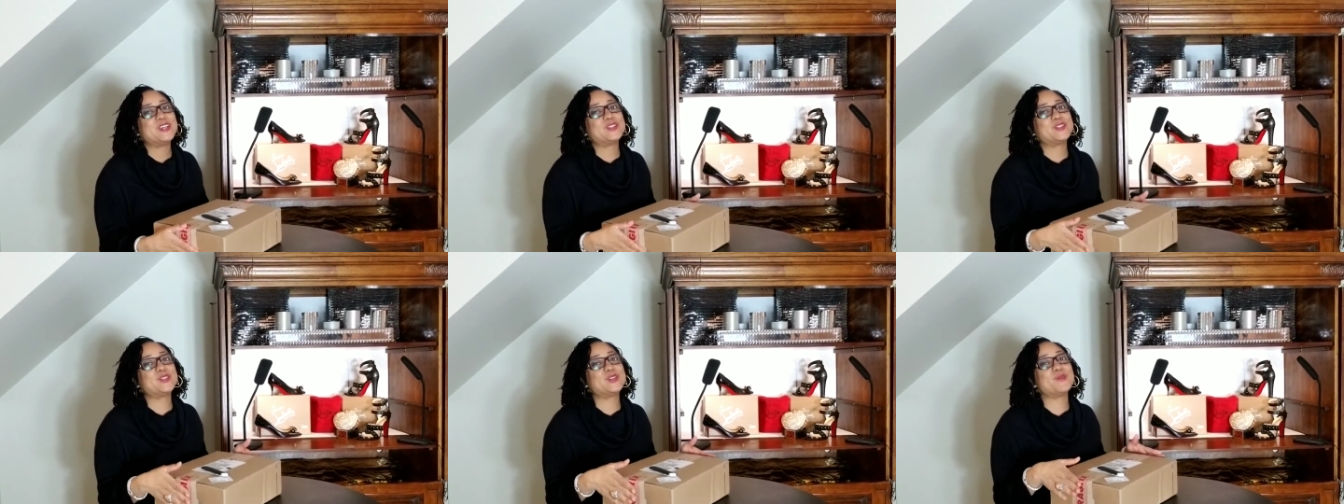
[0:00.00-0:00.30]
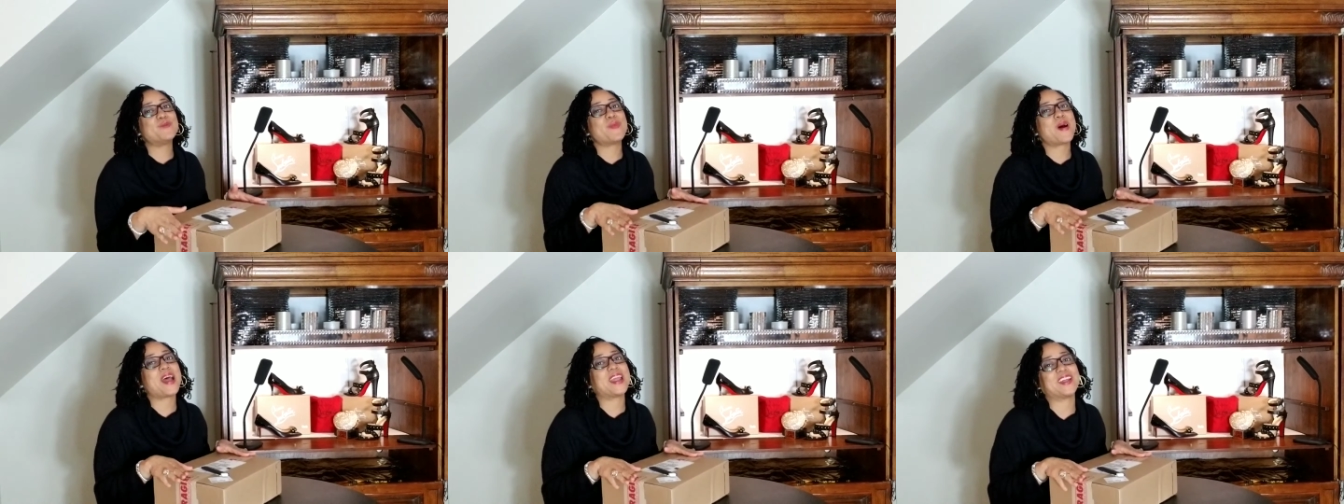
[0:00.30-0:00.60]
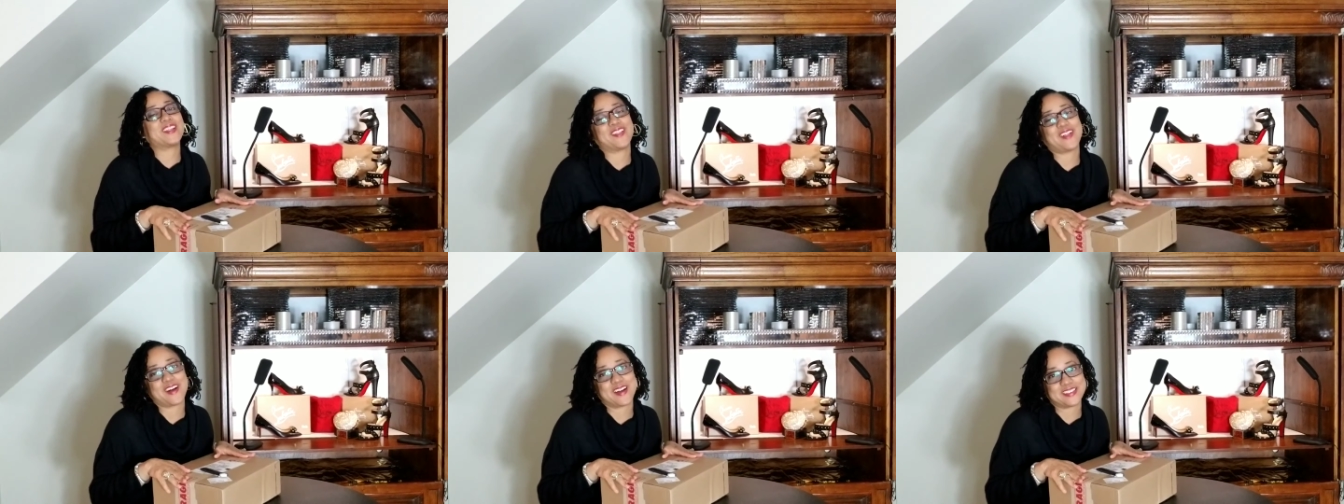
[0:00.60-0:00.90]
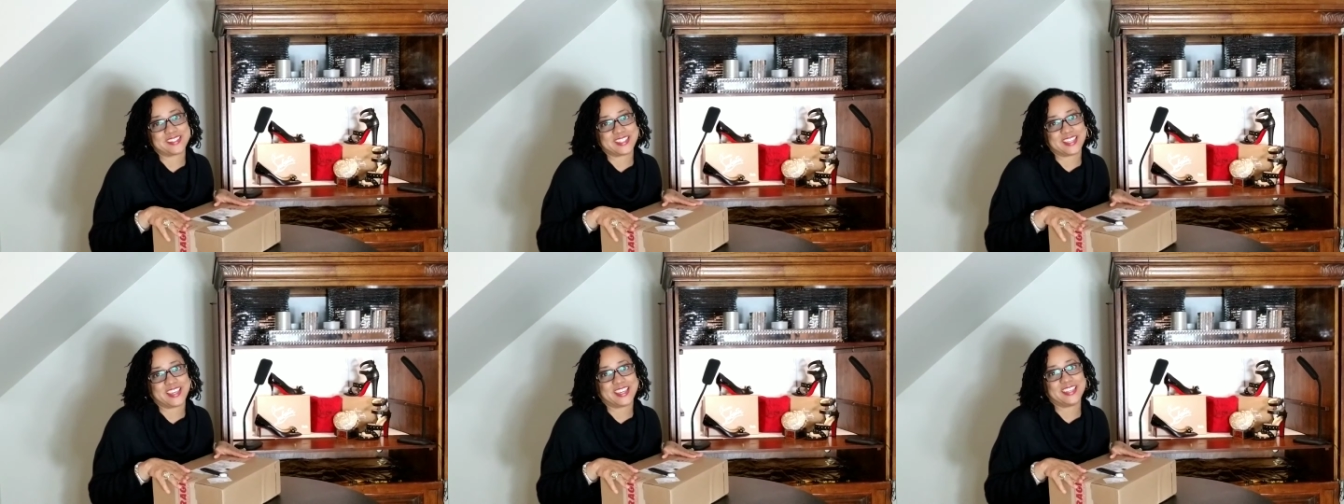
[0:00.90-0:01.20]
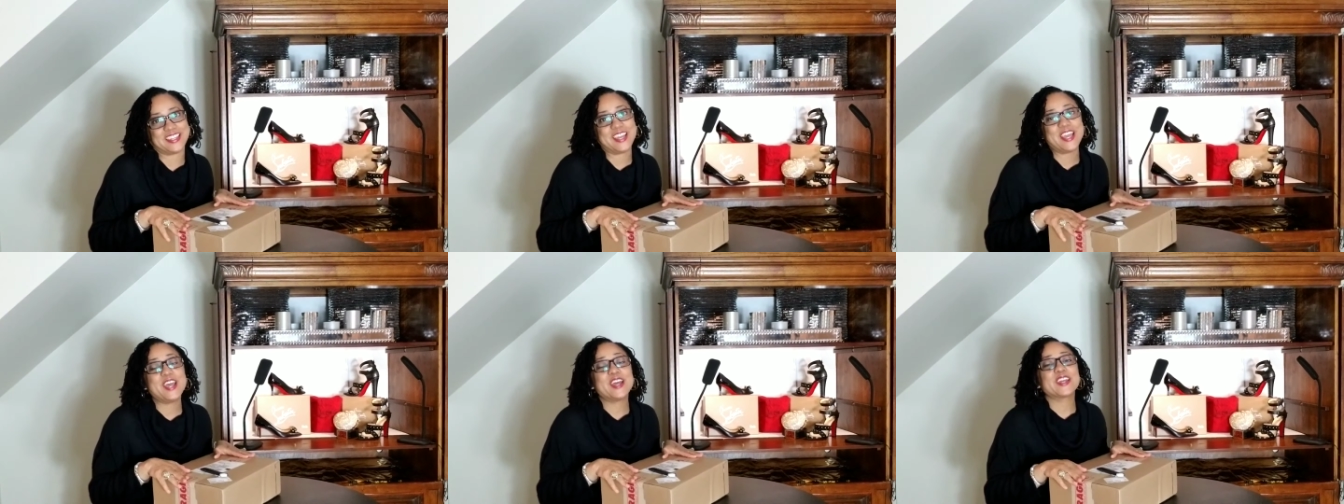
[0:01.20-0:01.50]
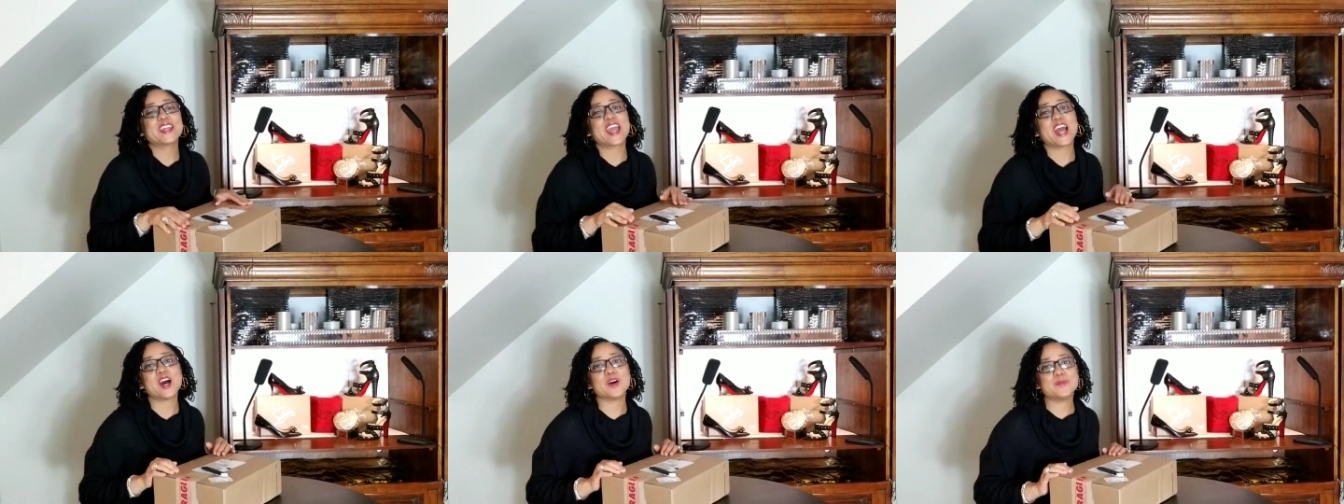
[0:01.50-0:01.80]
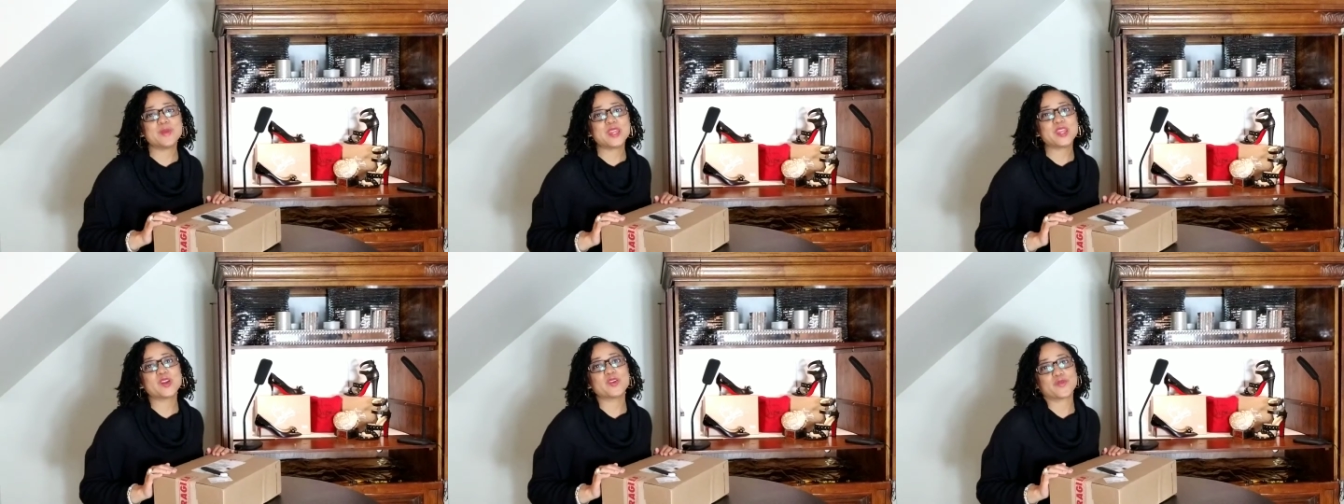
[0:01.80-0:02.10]
to my closet
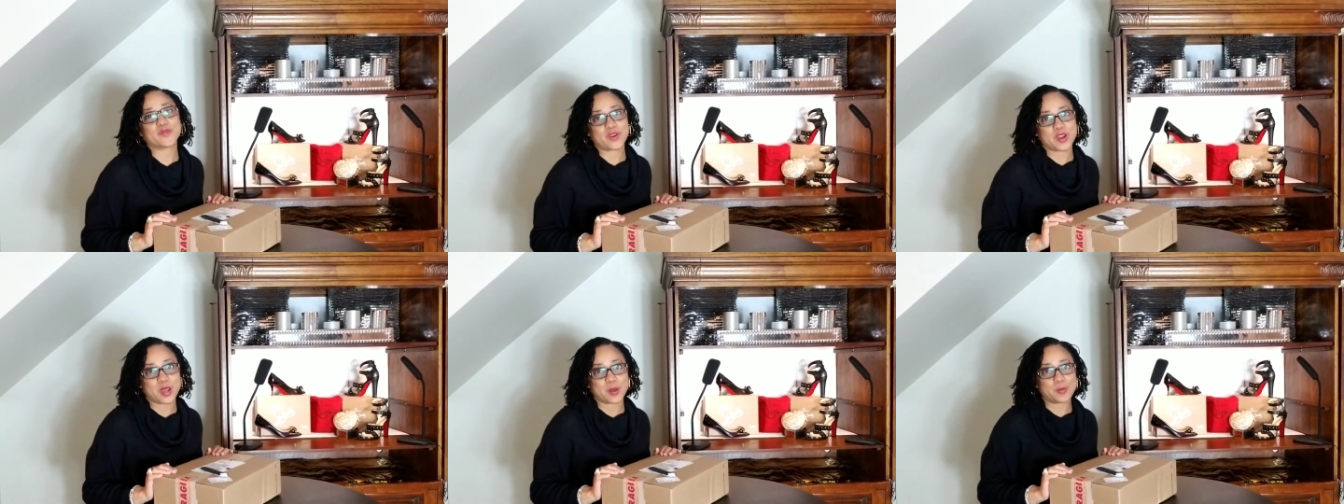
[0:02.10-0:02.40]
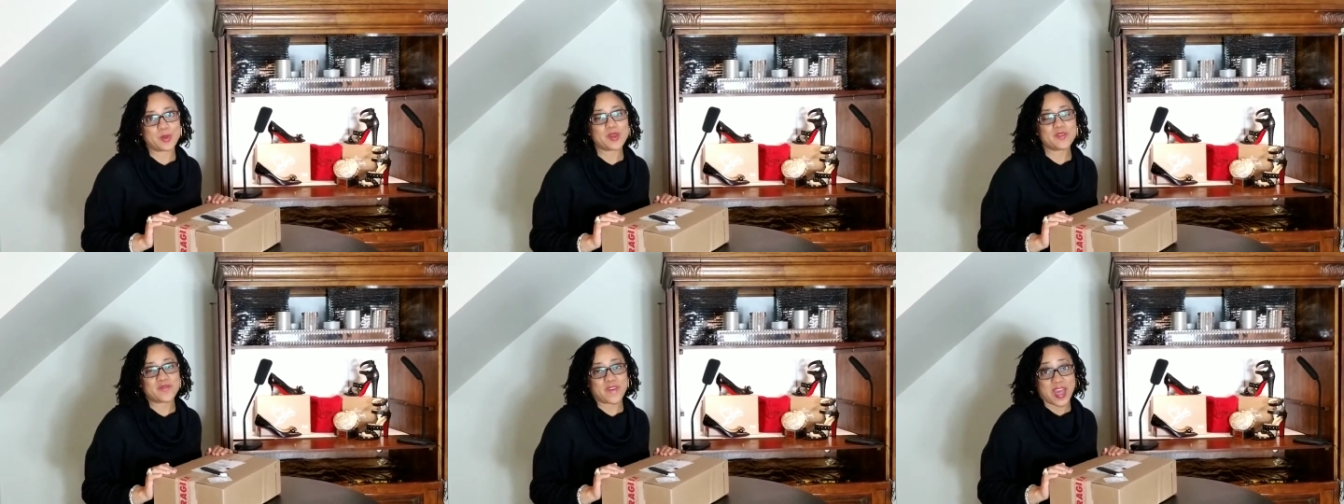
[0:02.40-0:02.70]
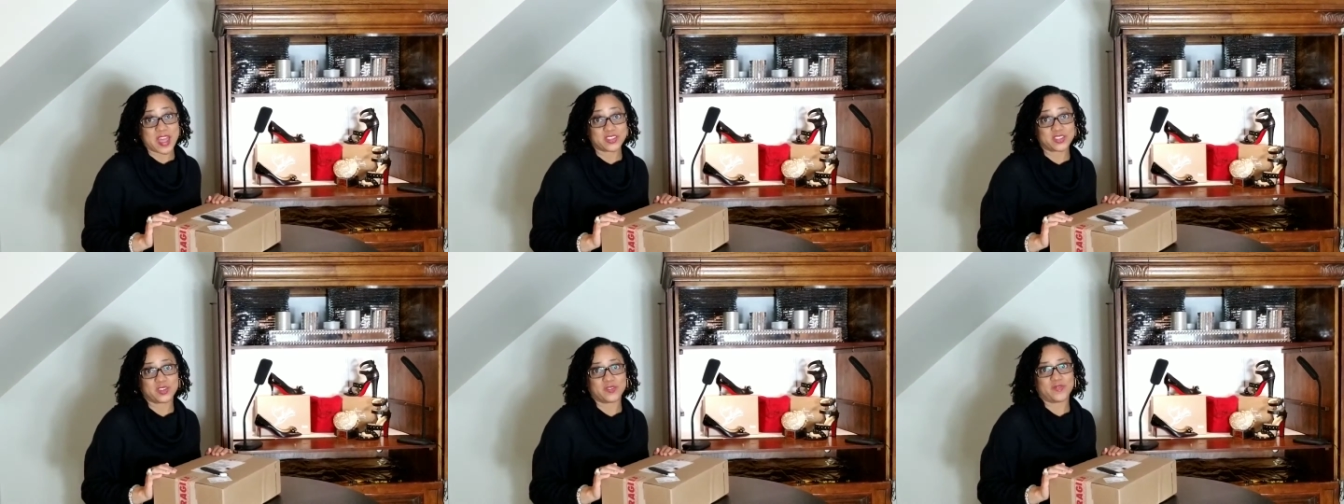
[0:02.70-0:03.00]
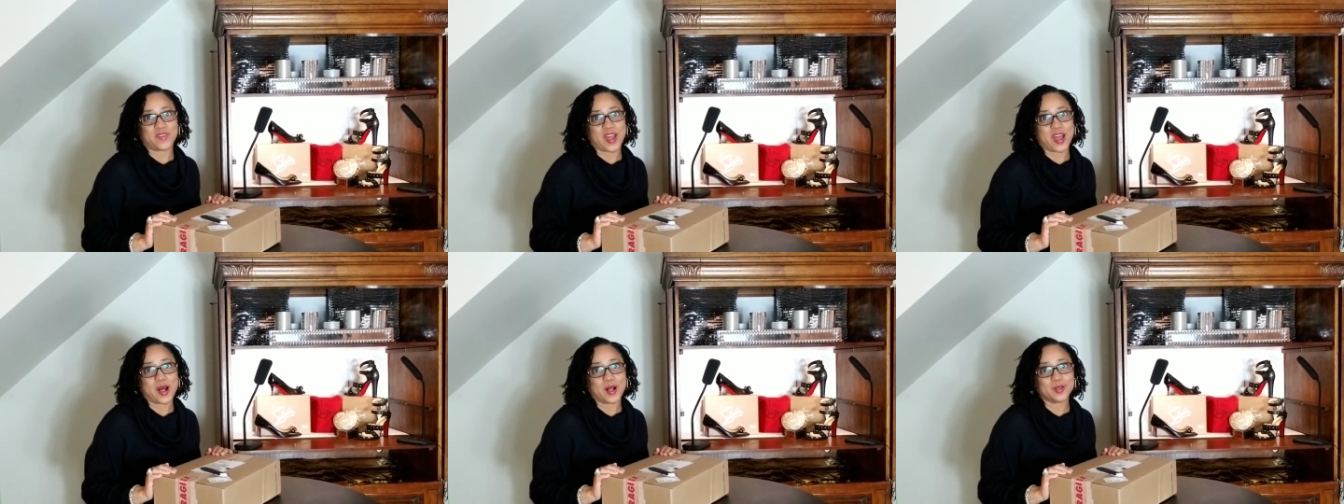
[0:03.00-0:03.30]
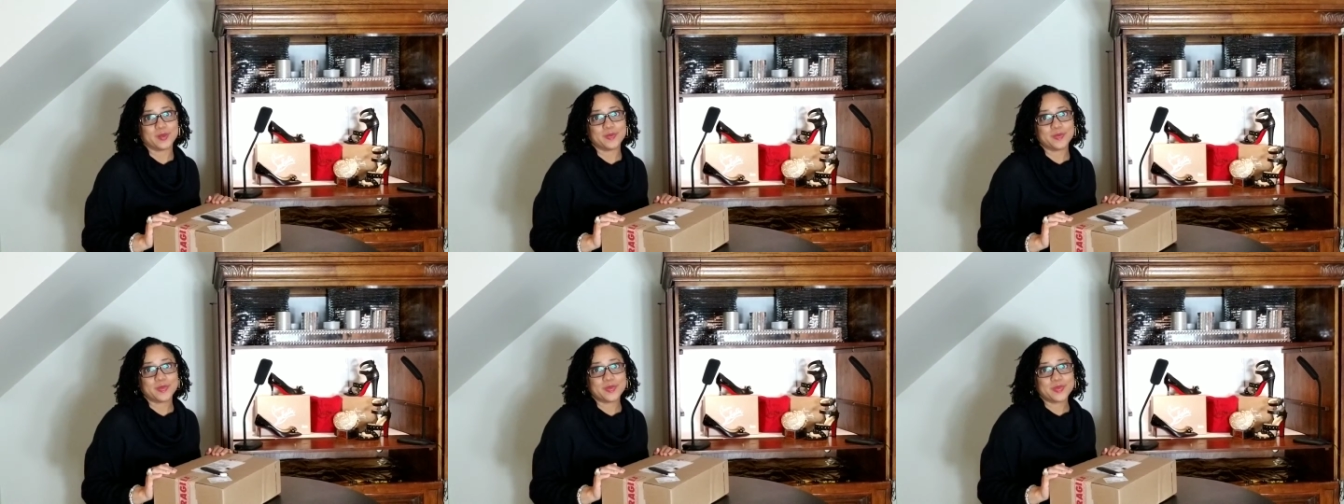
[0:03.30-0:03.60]
coming from Fashionphile.